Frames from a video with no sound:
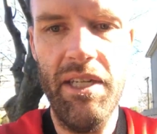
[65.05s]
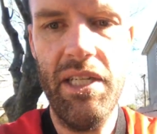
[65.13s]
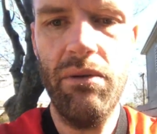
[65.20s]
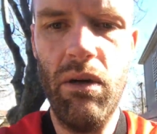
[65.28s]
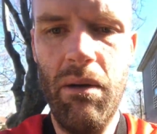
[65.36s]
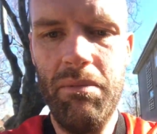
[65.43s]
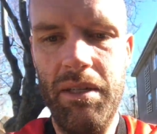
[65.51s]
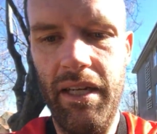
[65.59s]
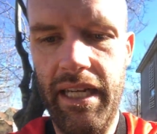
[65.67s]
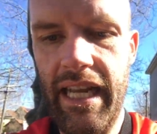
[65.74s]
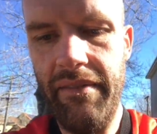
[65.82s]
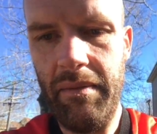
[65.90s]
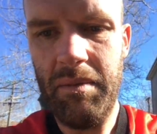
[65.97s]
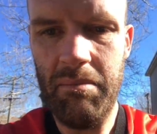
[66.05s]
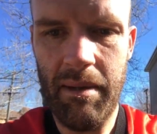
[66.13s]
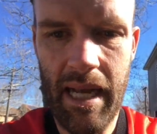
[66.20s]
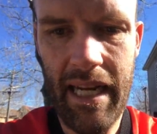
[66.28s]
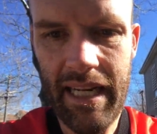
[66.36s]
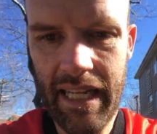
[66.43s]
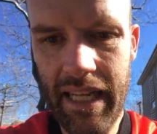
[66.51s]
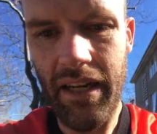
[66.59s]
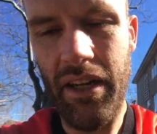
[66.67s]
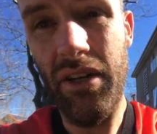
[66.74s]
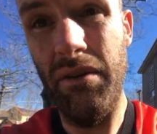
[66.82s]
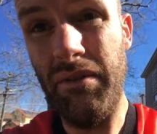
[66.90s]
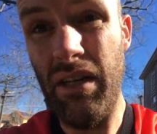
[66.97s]
we swapped and I gave him to Mandy, and I
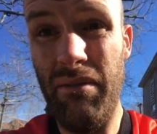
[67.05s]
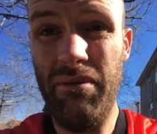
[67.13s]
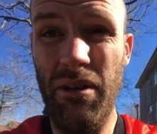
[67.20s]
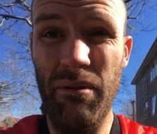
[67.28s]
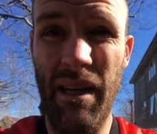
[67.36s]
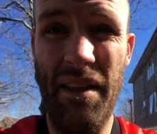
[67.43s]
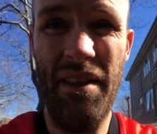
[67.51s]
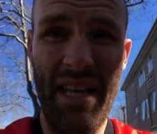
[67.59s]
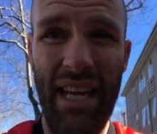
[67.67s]
could have gone for a run